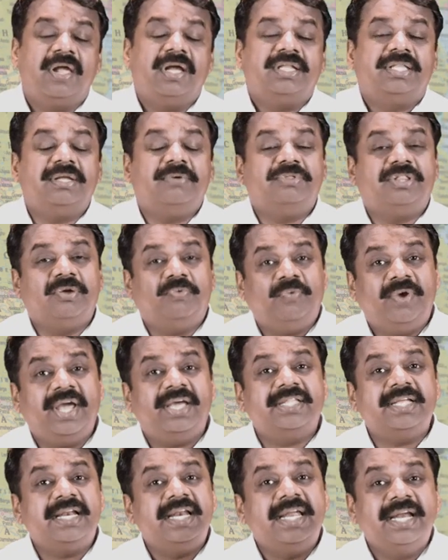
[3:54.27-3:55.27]
The way
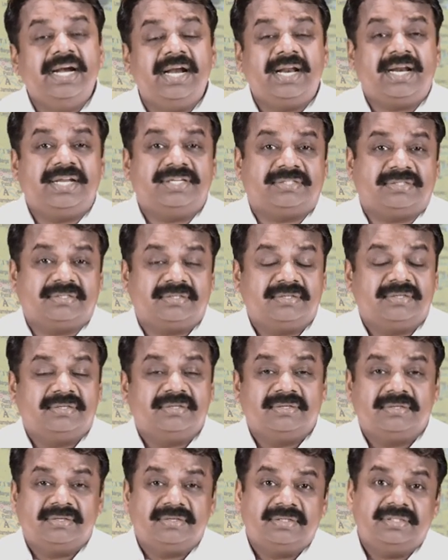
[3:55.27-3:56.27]
the leader is,
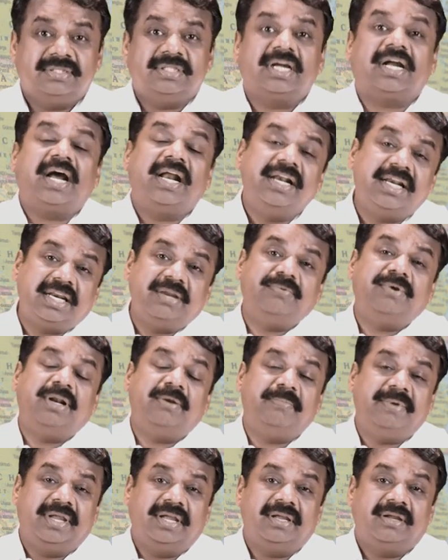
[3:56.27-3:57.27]
the country will
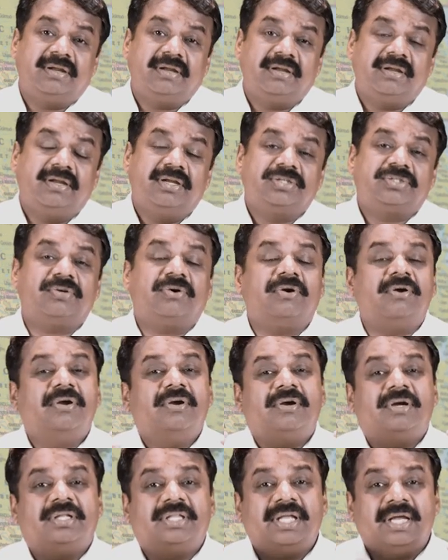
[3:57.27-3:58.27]
be. So
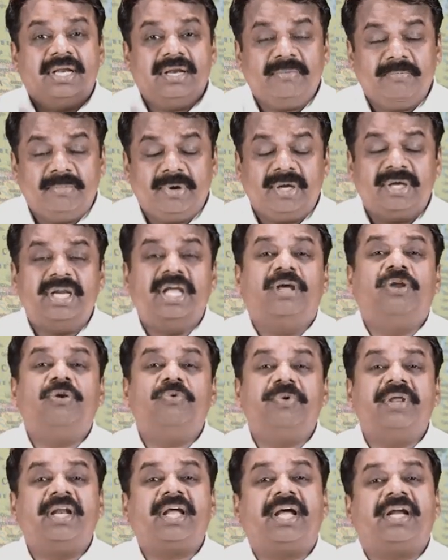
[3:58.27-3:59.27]
the
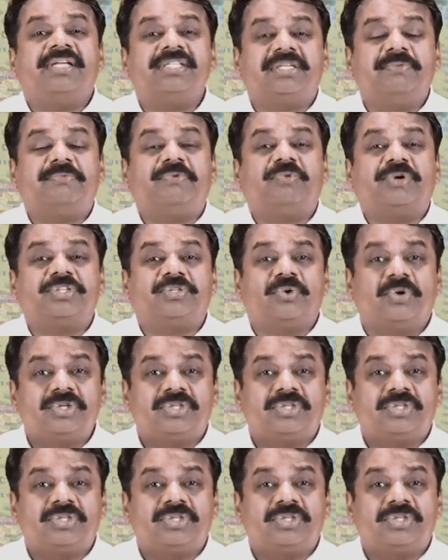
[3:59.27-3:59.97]
Nehruvian concept was so